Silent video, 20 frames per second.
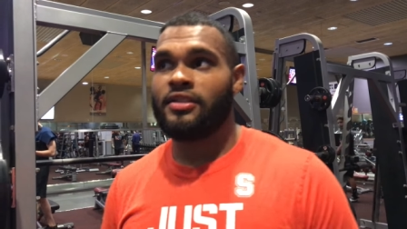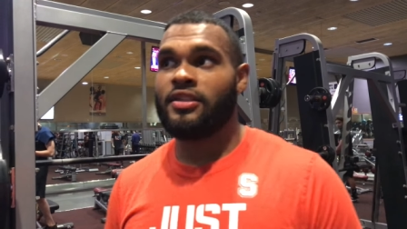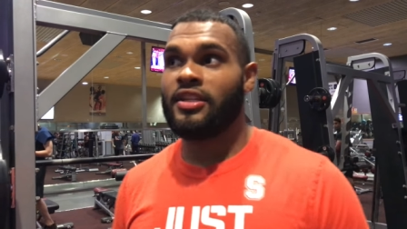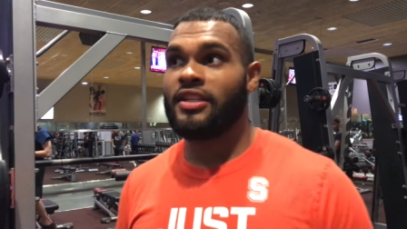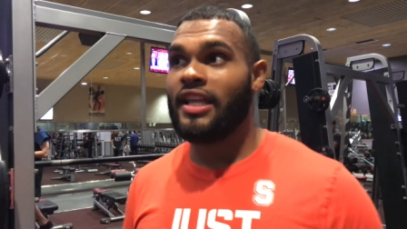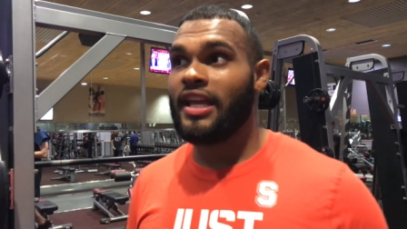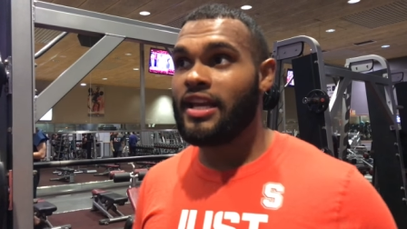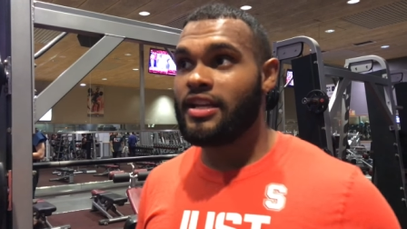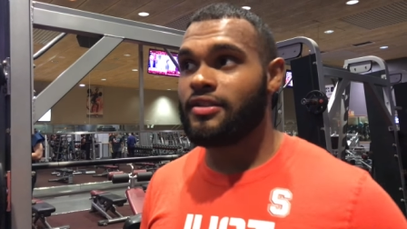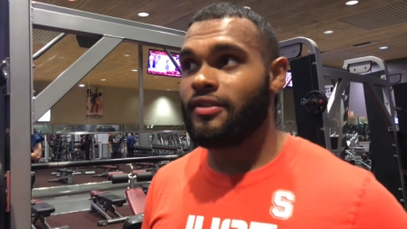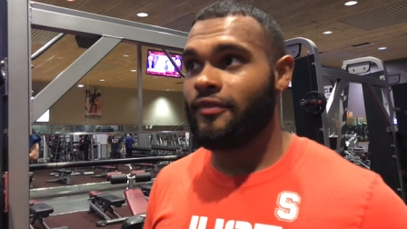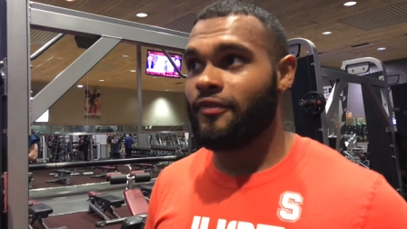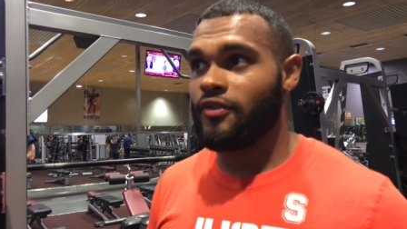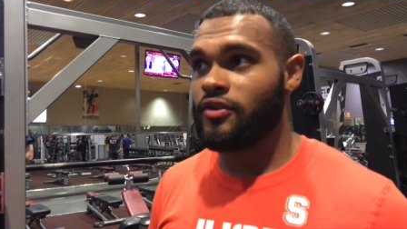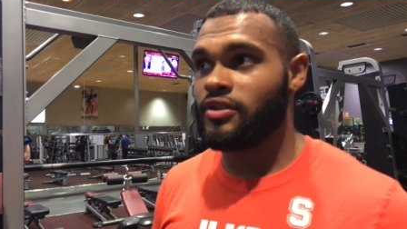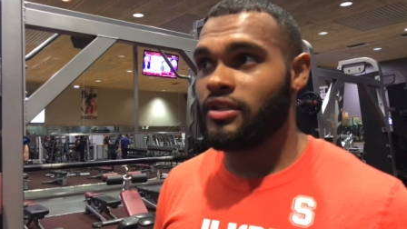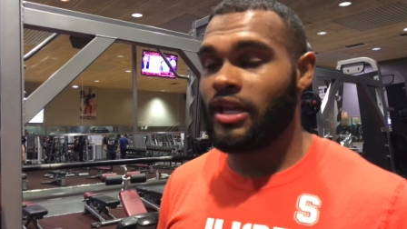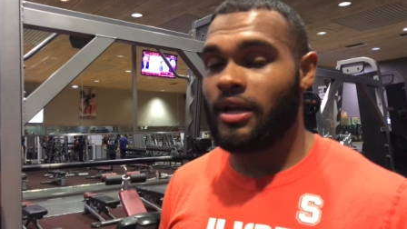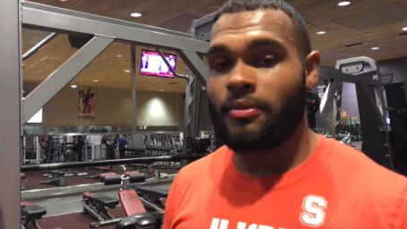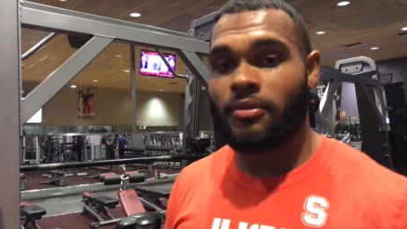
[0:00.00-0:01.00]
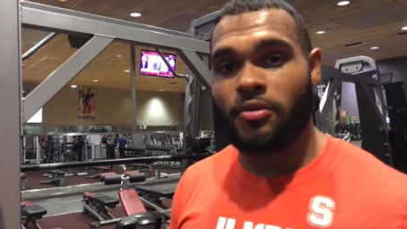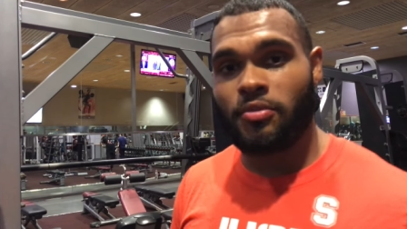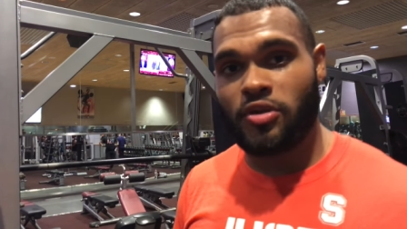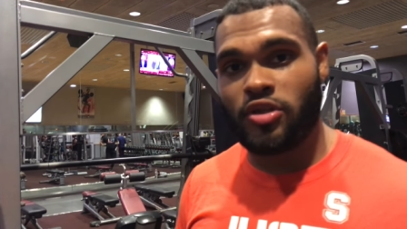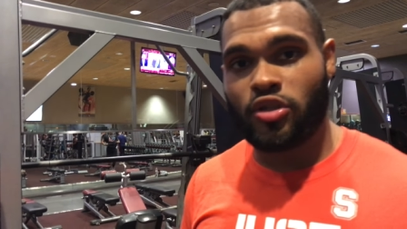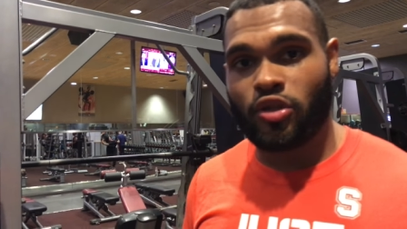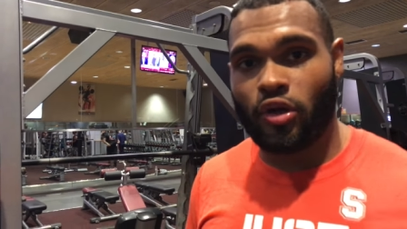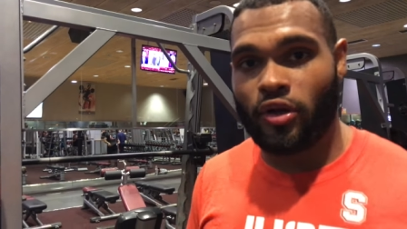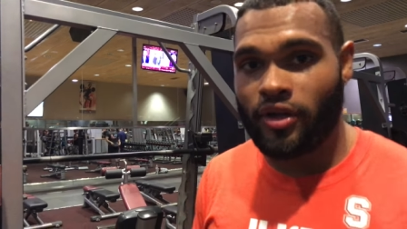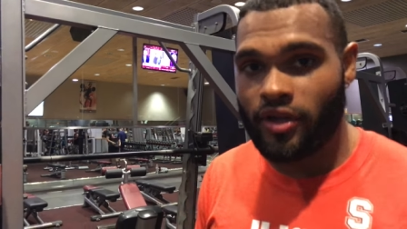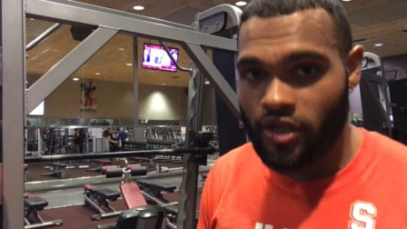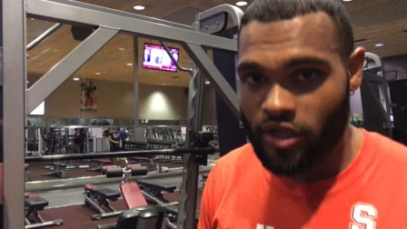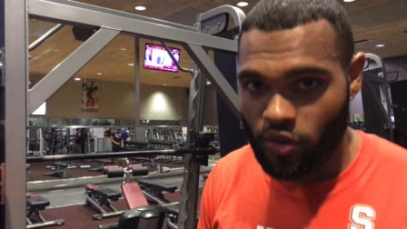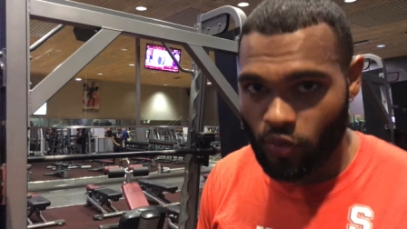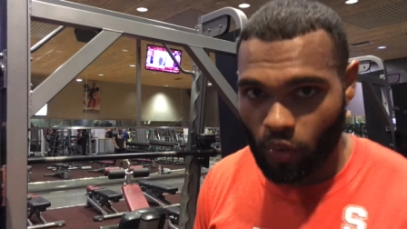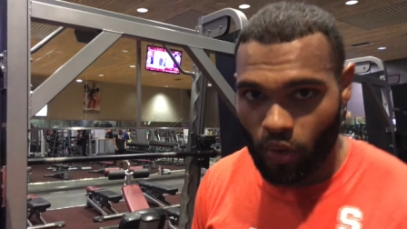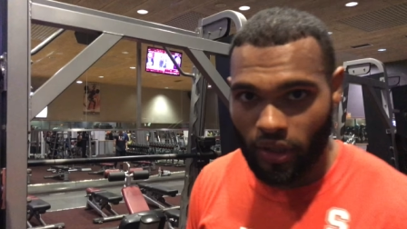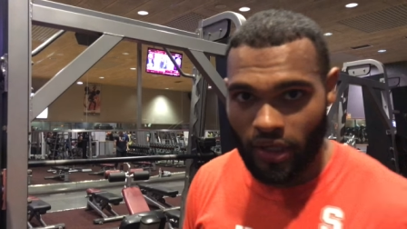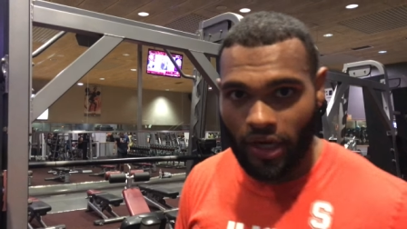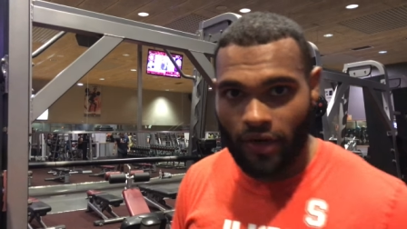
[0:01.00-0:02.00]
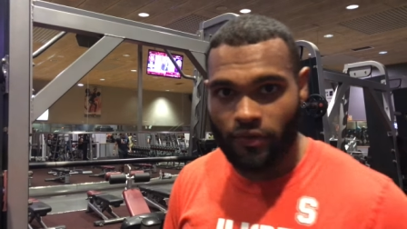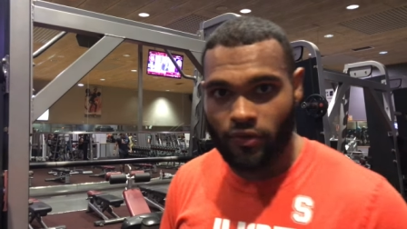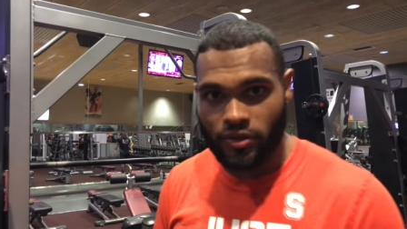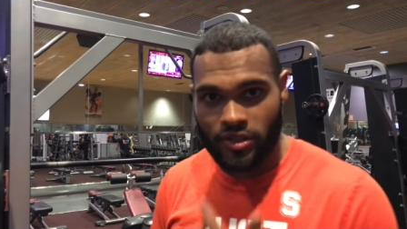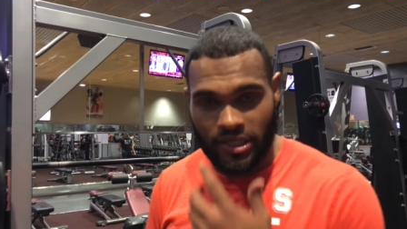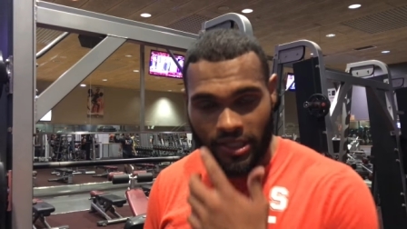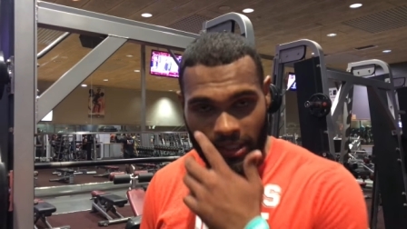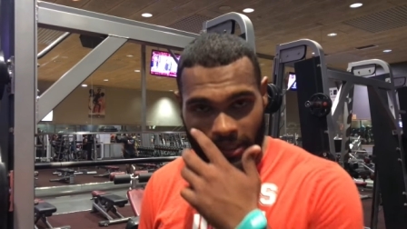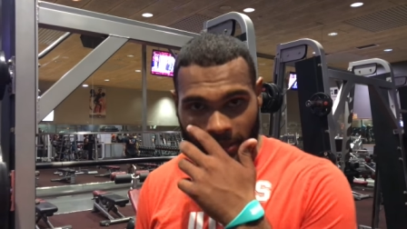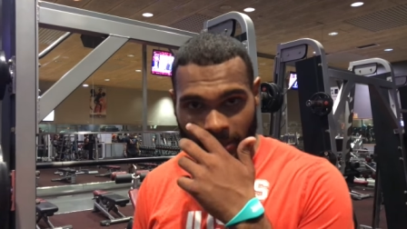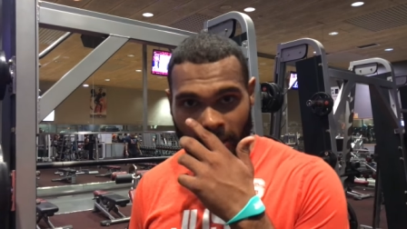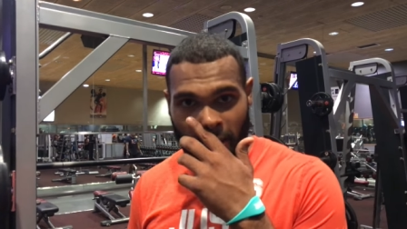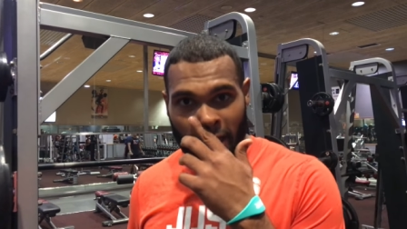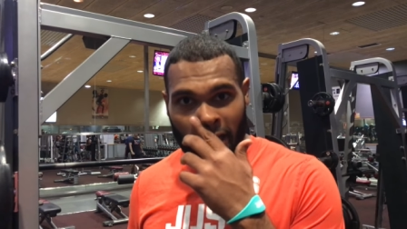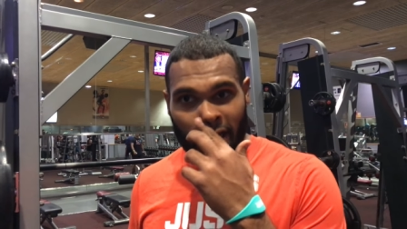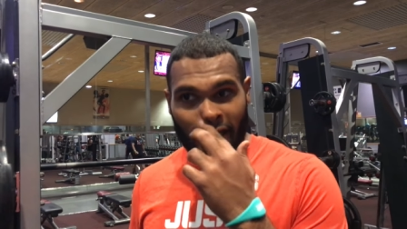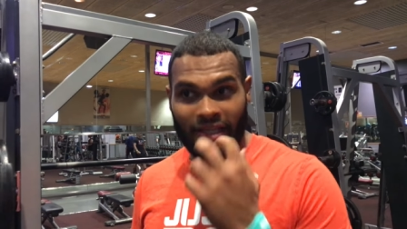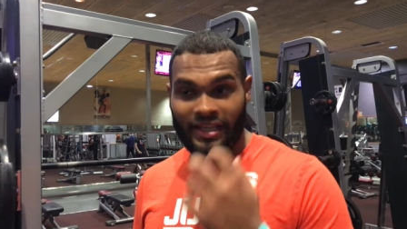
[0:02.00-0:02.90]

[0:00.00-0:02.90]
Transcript: Today is the first day I'm going to be starting his workout routine.